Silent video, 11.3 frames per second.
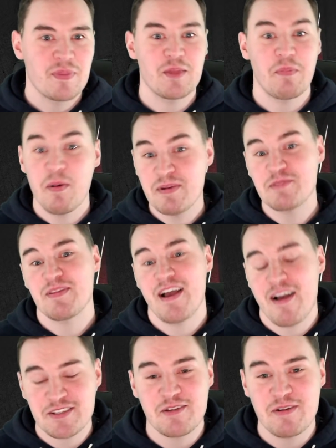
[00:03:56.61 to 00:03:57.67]
The problem is when they're
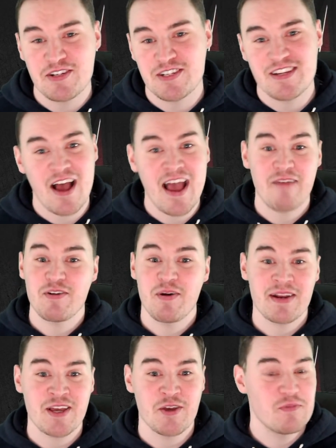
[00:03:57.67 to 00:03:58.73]
asking questions that I have no
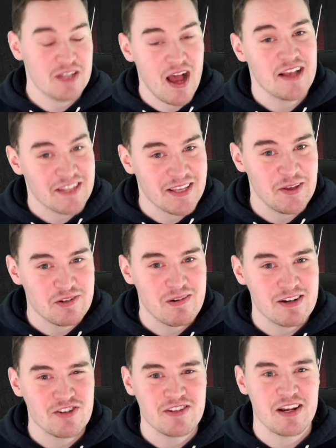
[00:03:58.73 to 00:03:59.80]
idea who was asking those
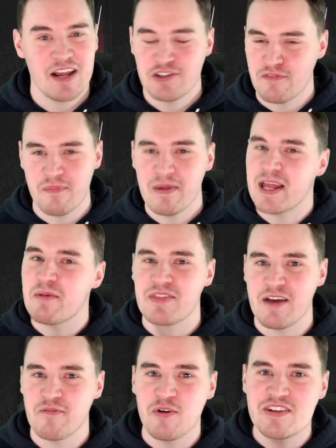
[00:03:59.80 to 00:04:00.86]
questions unless you're familiar with
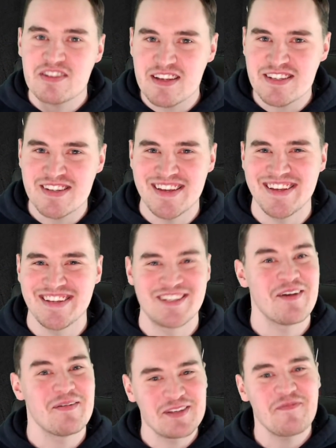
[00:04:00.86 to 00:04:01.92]
their voices.
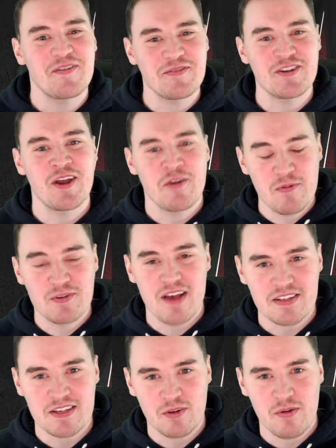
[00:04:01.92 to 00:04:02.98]
So it's difficult to know who was asking the